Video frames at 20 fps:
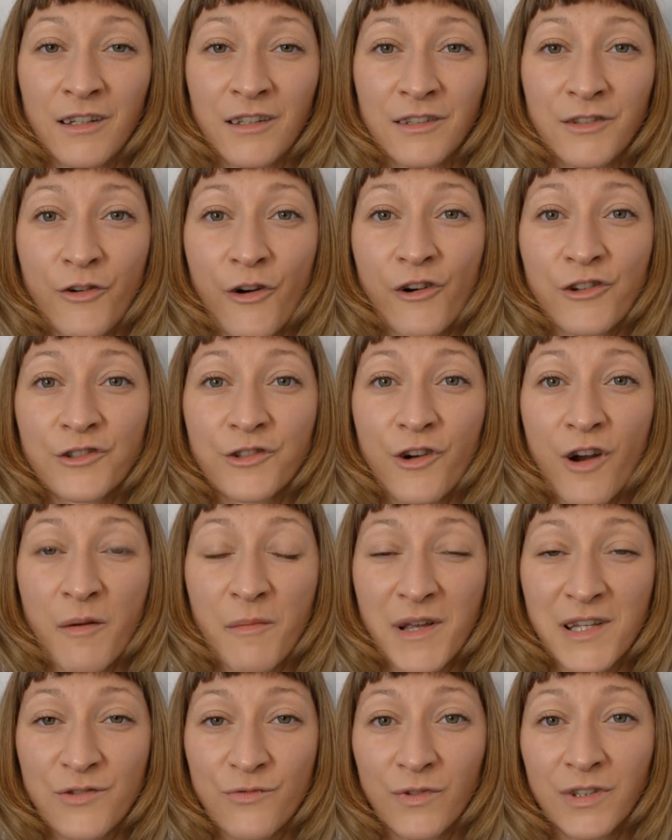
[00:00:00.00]
There are
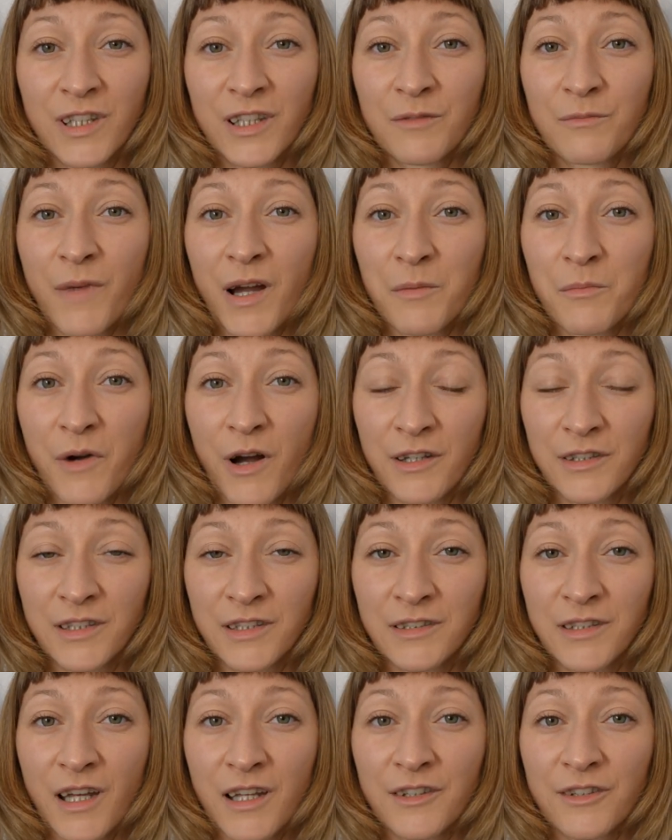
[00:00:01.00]
traumas within my
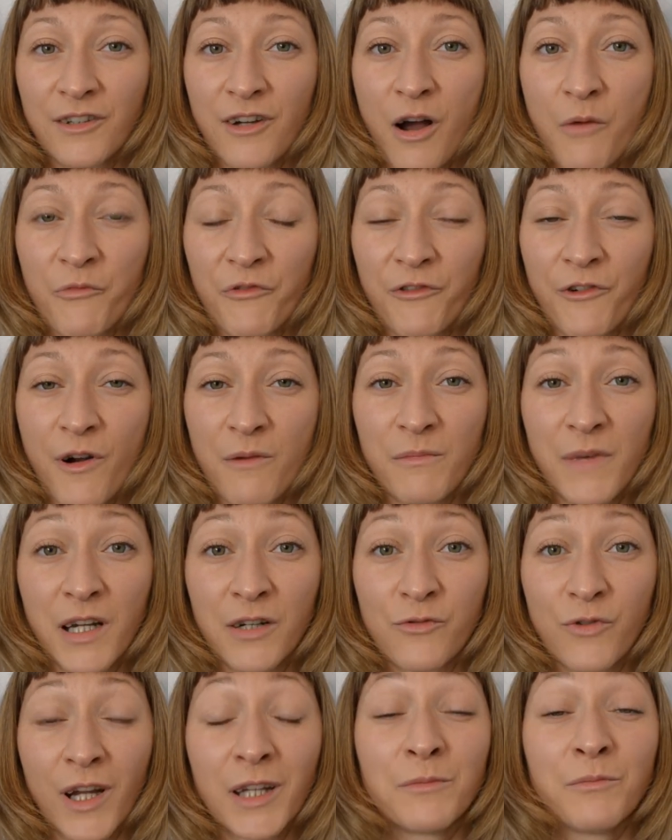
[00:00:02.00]
body that come from my
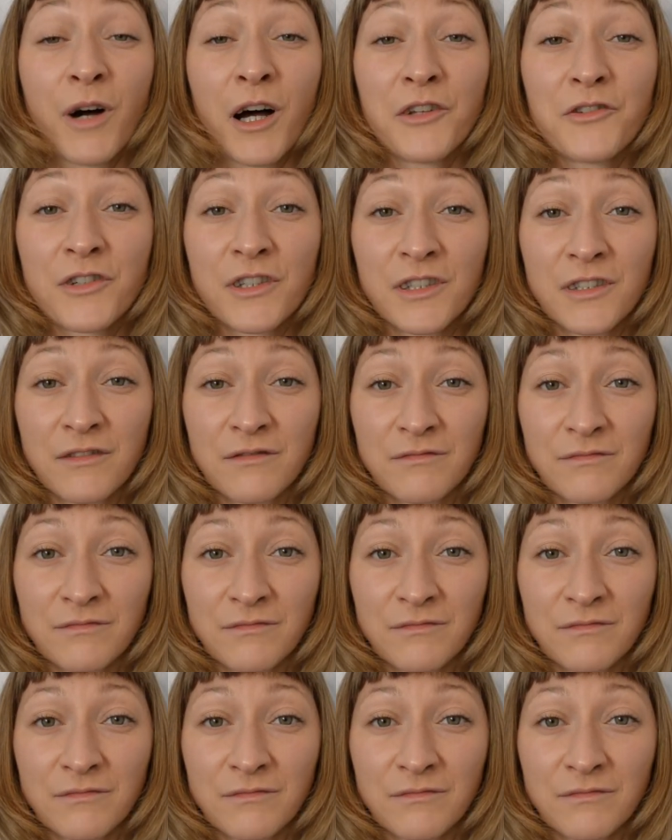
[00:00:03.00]
grandmother,